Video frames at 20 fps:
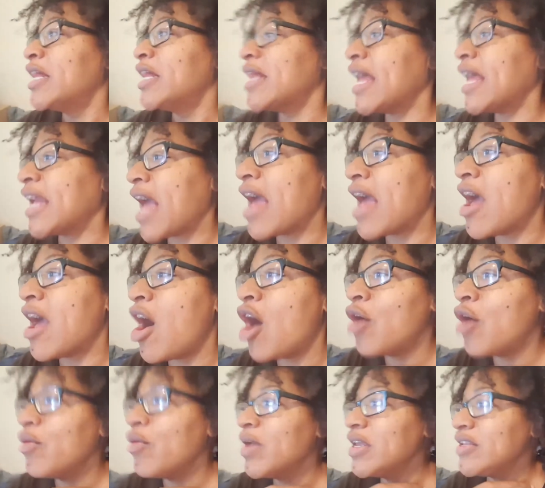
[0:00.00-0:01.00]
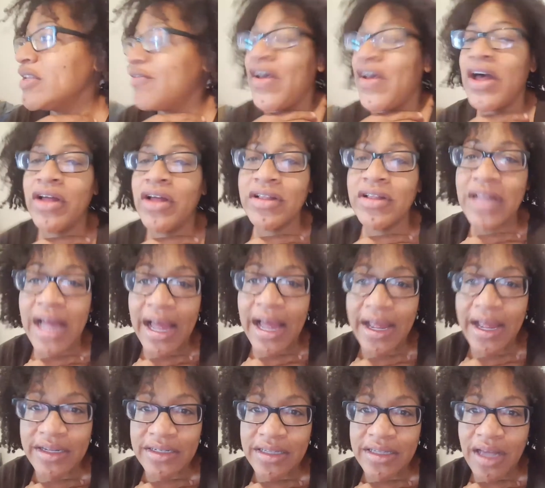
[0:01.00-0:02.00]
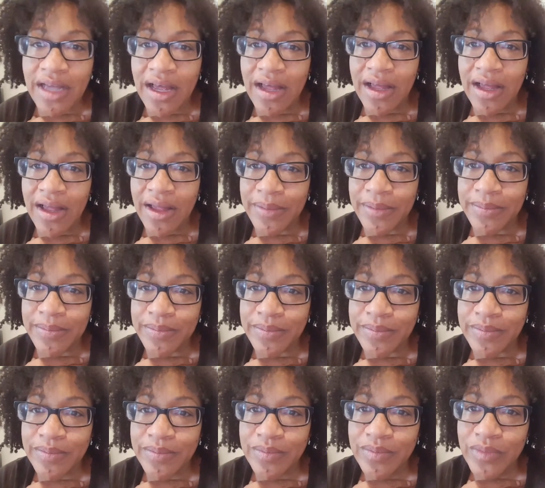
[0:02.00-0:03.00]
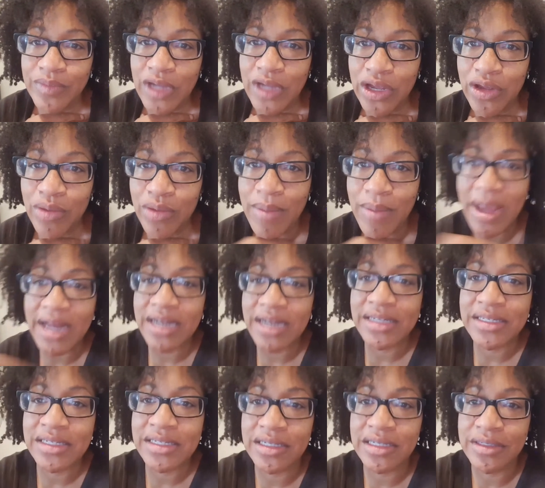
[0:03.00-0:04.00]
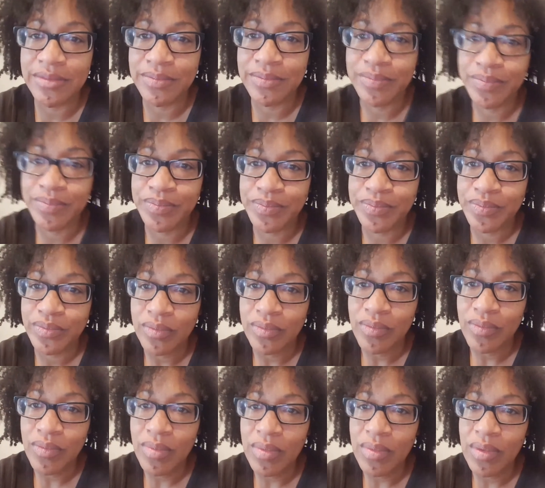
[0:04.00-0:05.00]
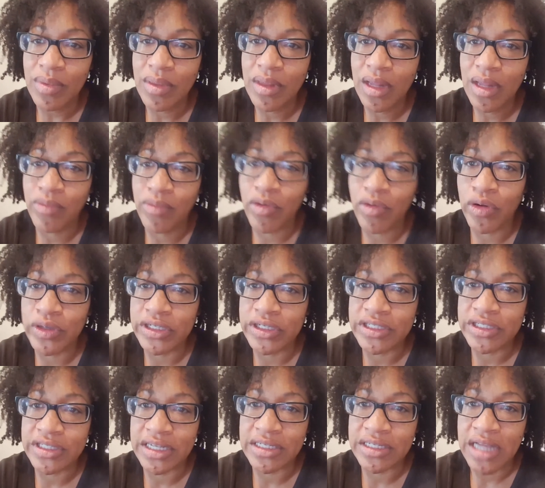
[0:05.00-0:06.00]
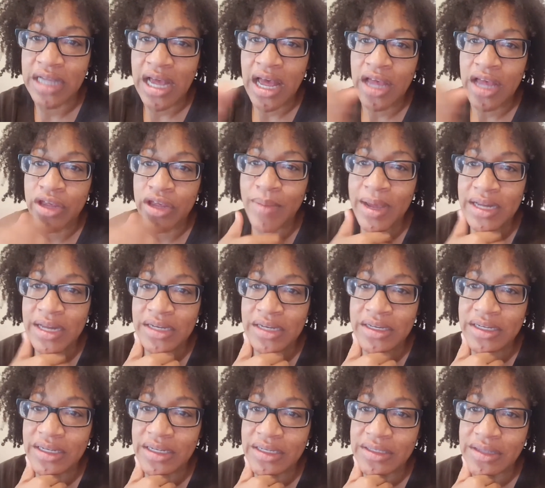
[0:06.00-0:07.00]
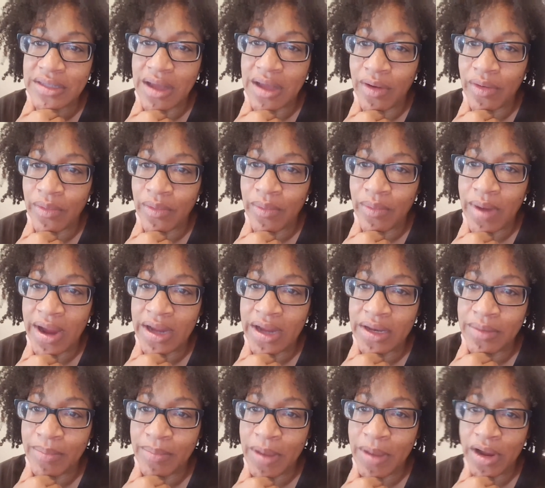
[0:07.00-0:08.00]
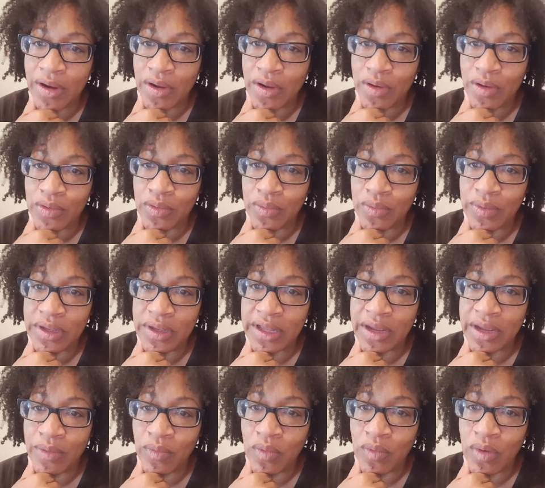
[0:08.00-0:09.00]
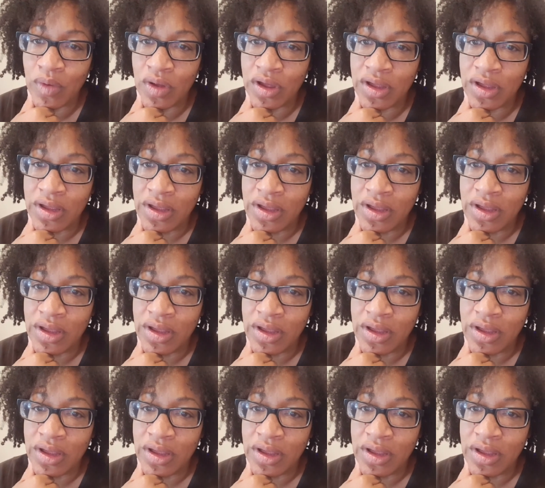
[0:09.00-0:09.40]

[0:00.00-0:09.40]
I always felt like humanity, Rogish says, humanity is our right by our own will and want.